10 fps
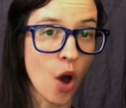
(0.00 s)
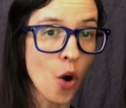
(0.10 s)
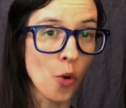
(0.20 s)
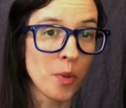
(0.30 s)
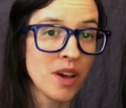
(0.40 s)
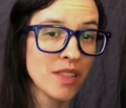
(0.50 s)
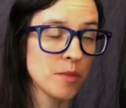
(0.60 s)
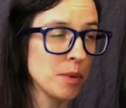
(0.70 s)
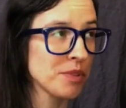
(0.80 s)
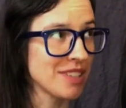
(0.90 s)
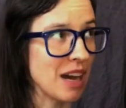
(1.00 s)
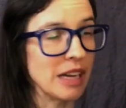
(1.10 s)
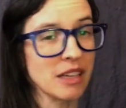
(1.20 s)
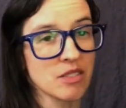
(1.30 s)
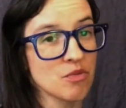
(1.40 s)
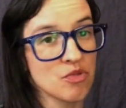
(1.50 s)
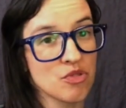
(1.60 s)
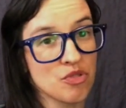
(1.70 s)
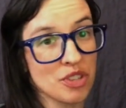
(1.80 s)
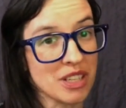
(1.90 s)
at home, the people dying in the
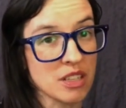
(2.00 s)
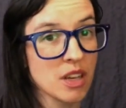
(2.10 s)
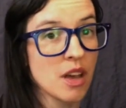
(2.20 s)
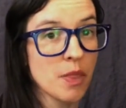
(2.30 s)
street,